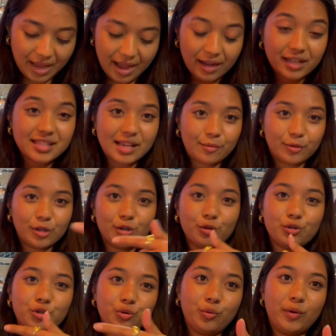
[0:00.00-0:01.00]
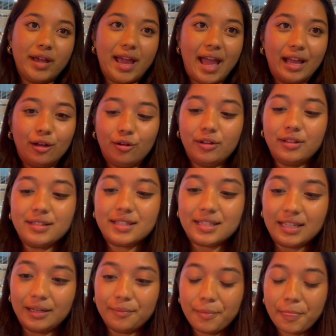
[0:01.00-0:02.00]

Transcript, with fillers: Because I want to do two-way angle and see.